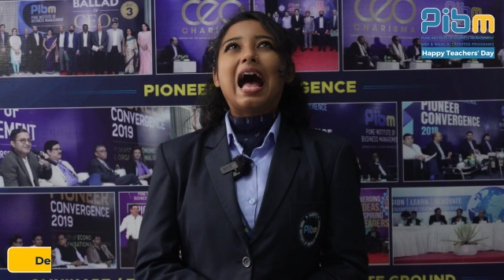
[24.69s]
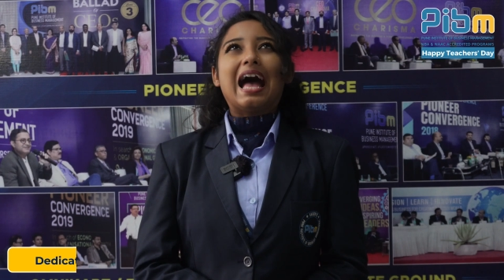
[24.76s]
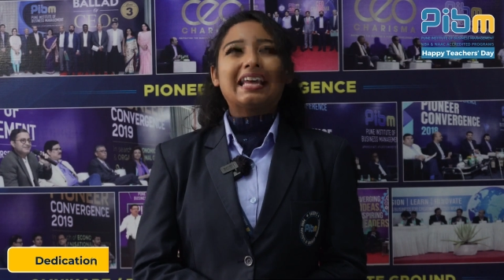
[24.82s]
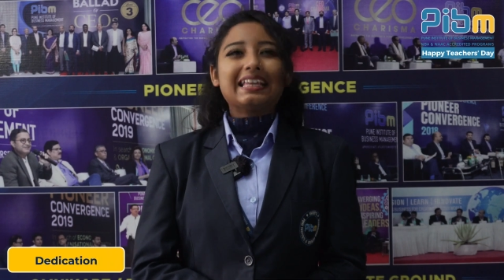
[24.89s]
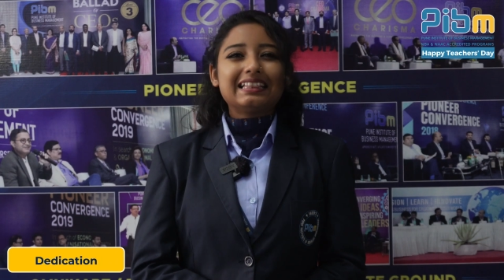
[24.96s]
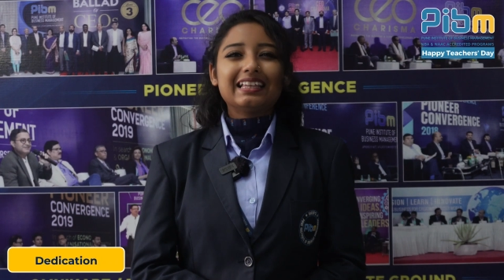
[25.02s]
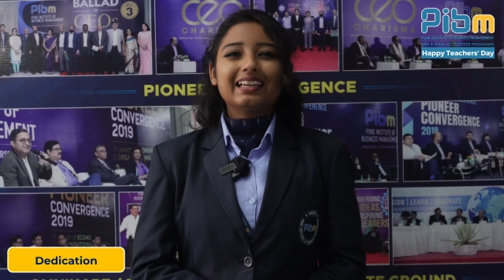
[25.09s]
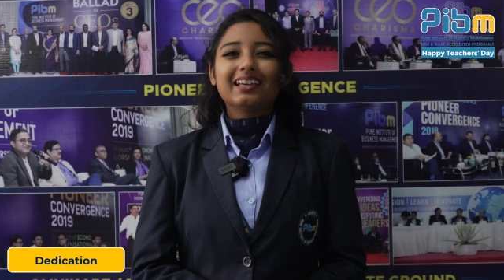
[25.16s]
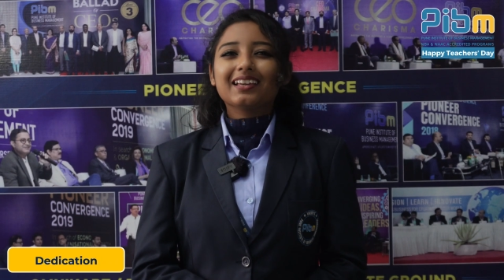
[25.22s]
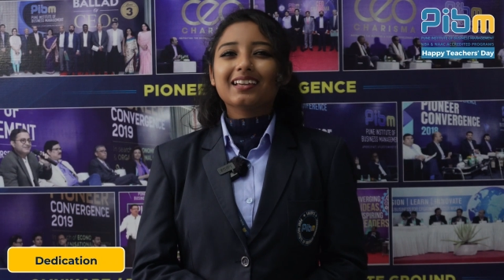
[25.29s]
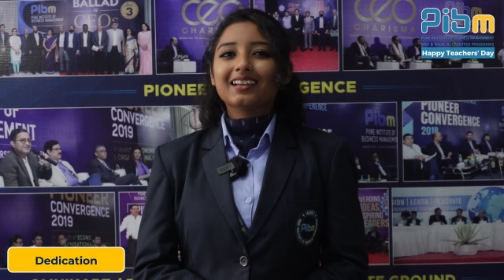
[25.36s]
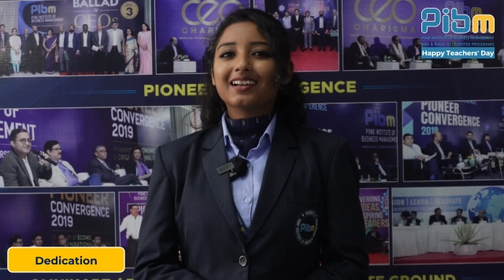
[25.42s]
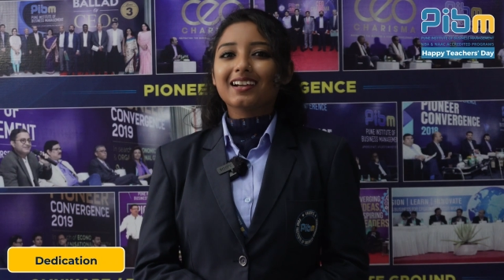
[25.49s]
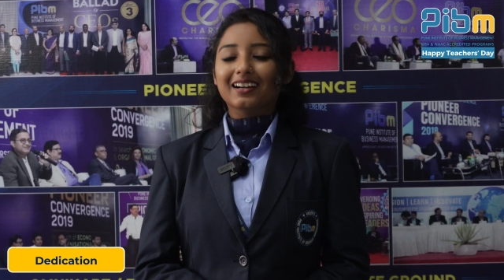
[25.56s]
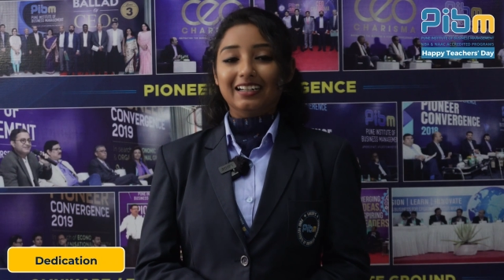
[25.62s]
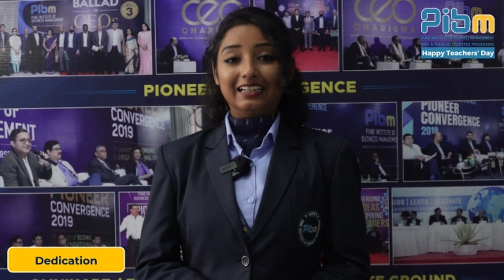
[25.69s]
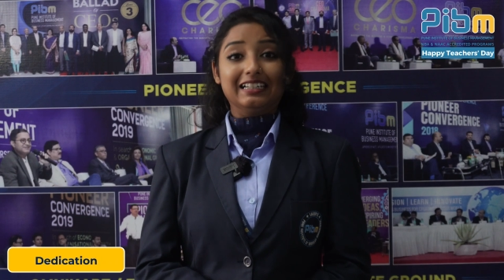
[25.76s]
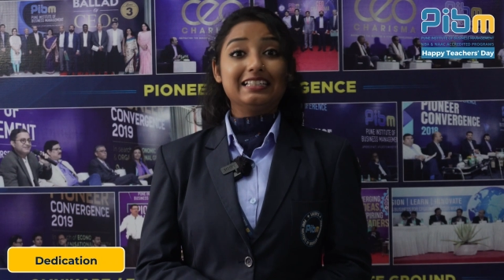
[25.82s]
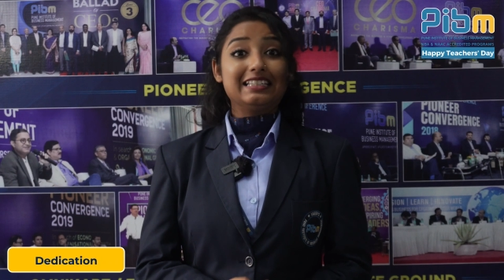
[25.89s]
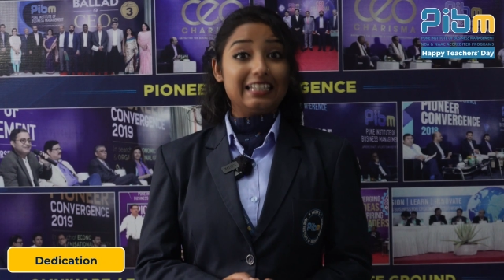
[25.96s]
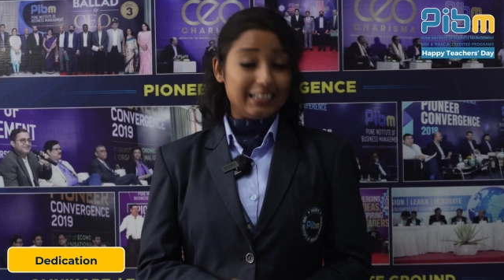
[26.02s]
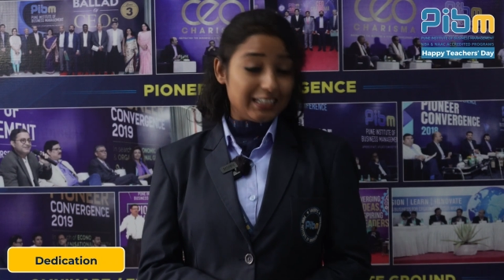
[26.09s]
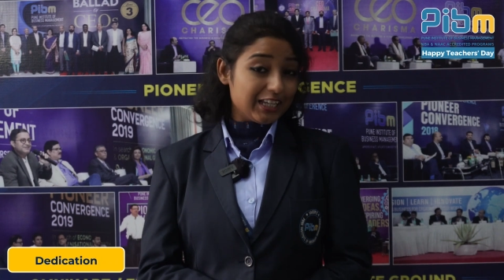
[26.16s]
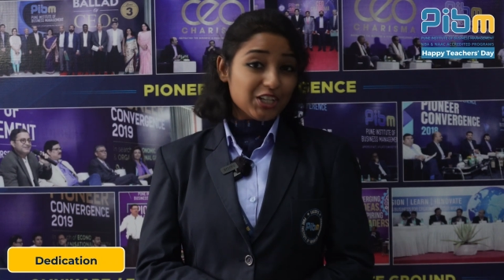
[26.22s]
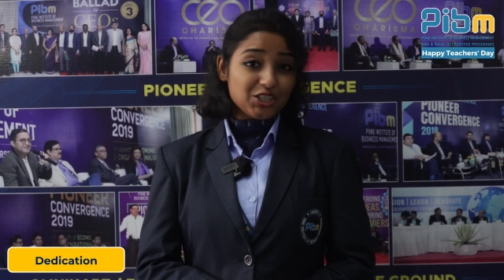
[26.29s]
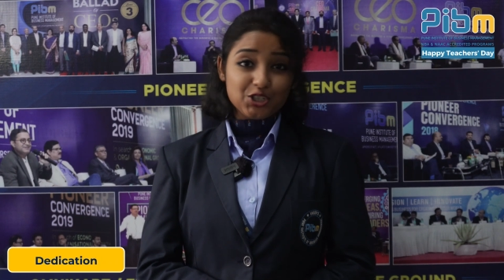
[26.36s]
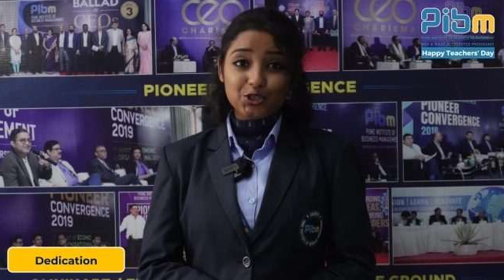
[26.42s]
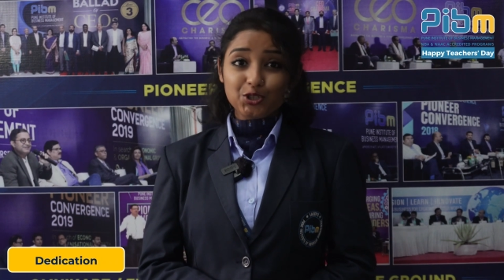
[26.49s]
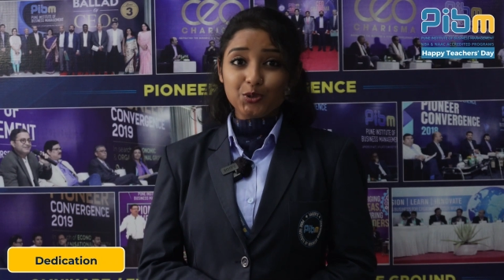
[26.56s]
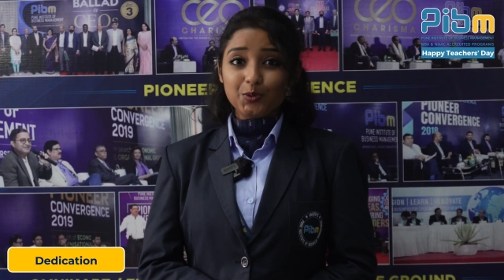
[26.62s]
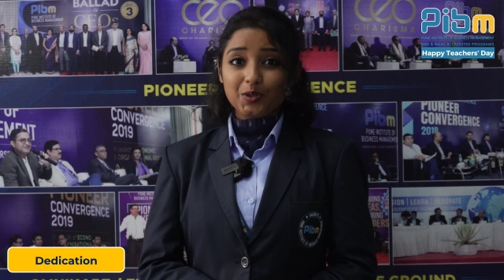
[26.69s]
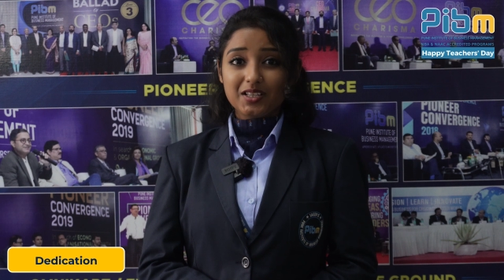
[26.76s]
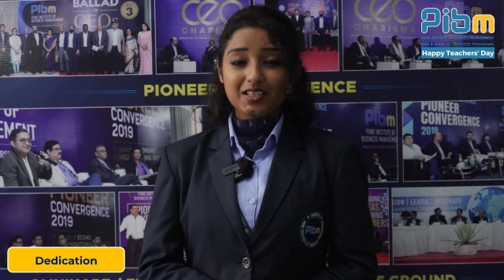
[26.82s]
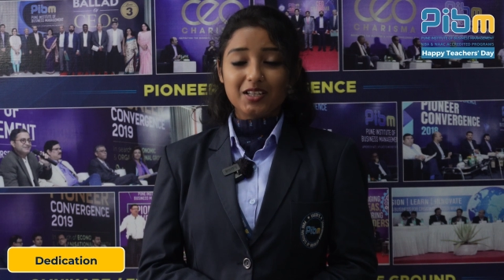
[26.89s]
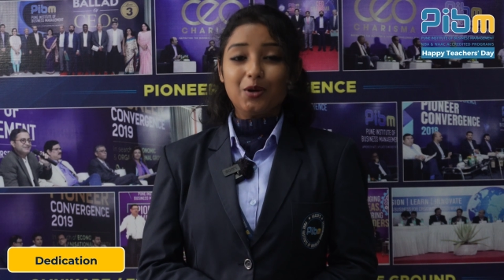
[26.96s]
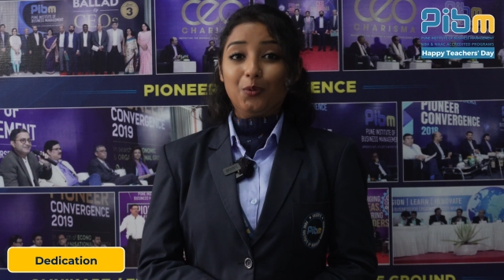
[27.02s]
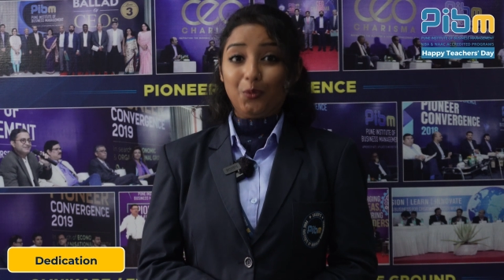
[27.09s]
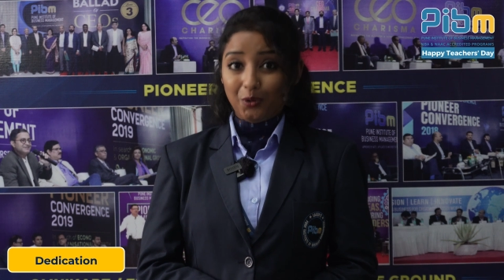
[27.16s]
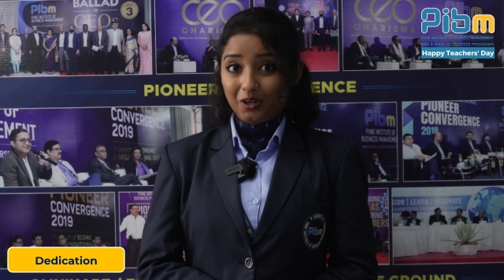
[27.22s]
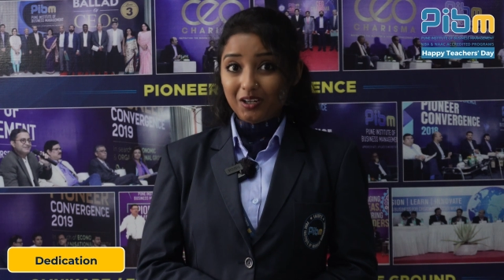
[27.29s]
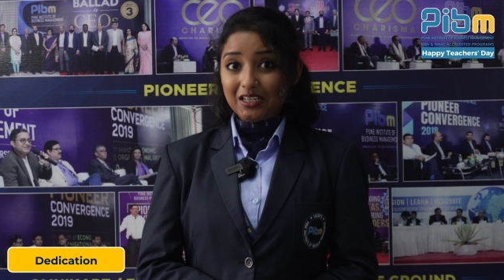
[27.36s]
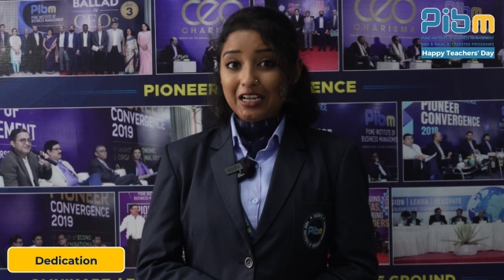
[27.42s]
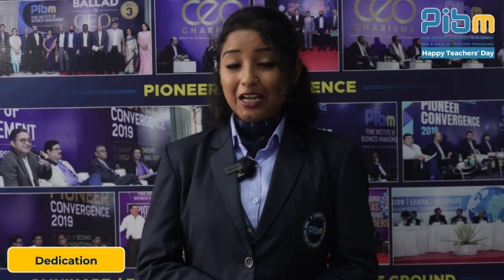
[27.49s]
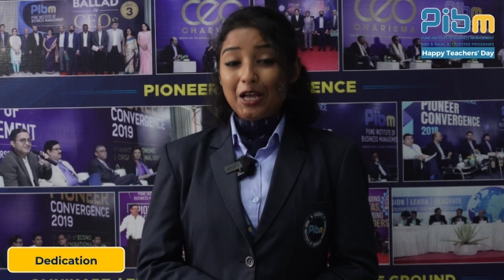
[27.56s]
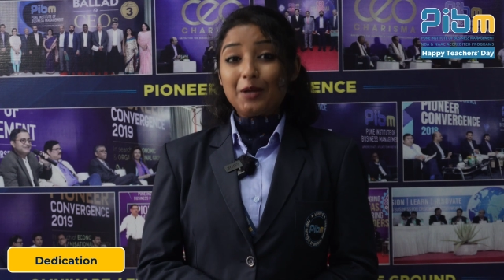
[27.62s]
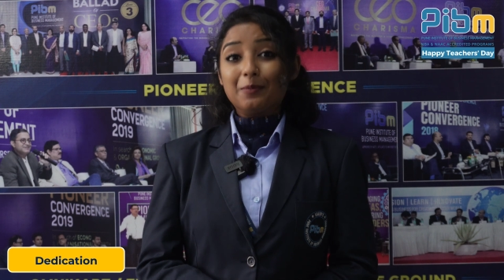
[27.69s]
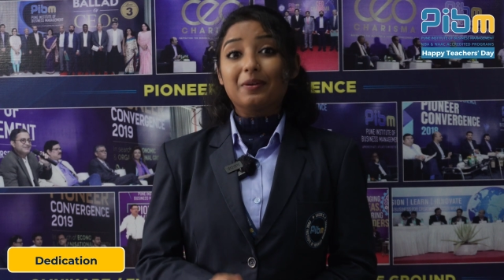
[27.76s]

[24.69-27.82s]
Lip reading: I think dedication towards their work,